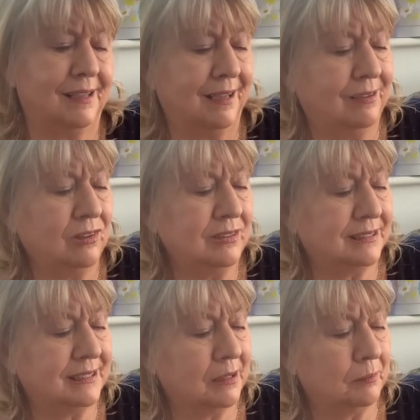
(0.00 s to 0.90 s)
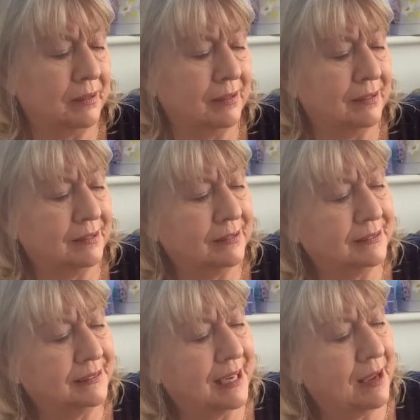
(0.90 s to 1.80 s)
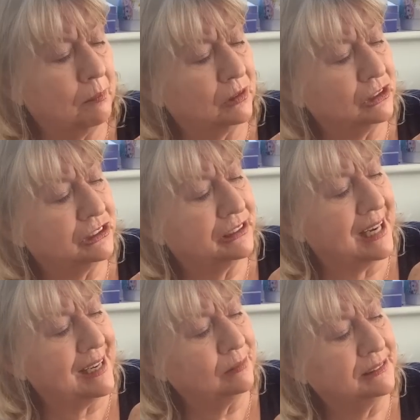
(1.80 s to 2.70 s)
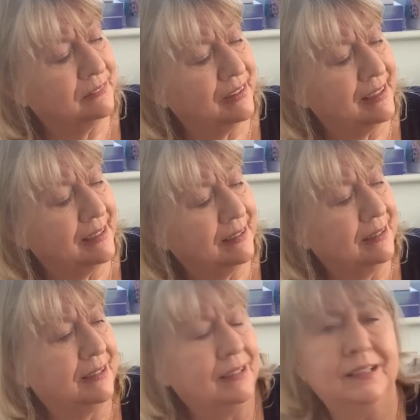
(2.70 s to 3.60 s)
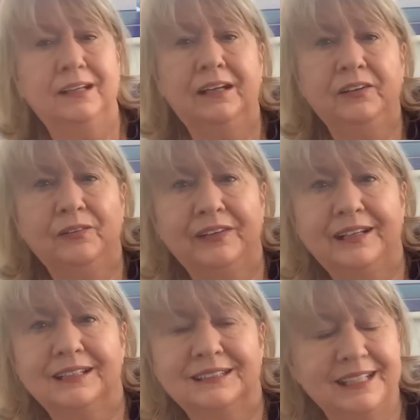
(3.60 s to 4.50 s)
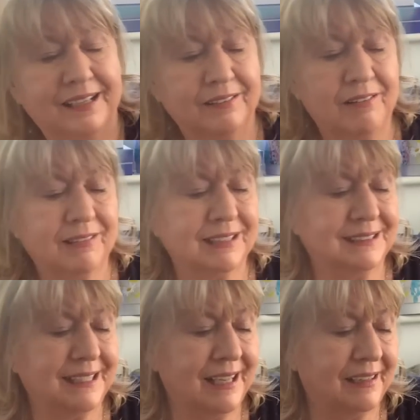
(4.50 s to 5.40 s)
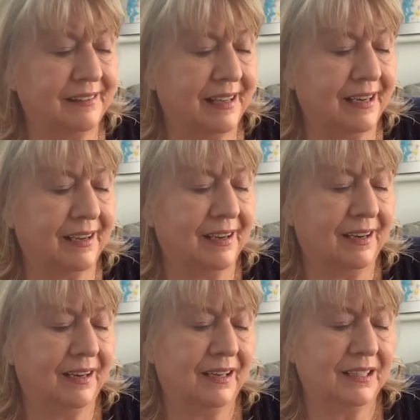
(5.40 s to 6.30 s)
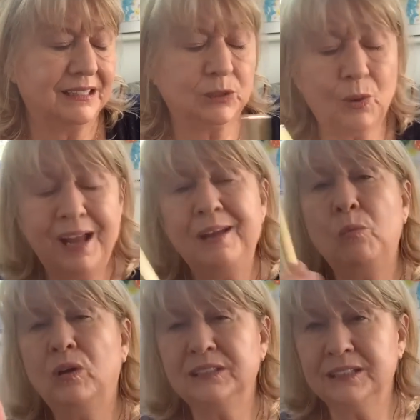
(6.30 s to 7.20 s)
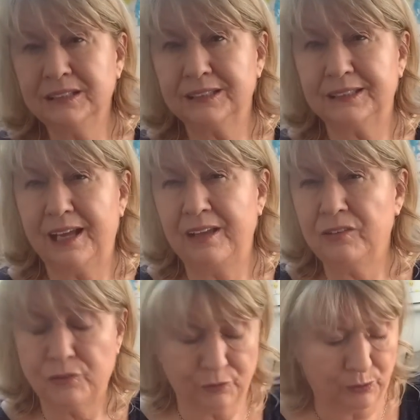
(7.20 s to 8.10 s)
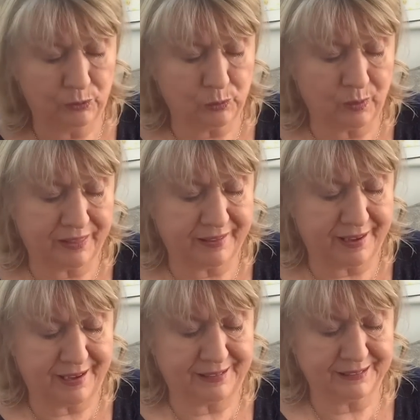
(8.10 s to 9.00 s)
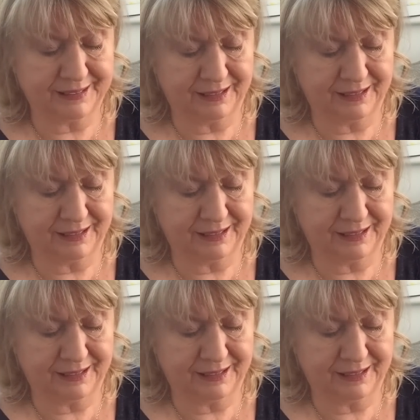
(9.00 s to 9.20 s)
I couldn't seem to get much out of it. I don't think you can hardly see anything. So I wasn't enthralled with that.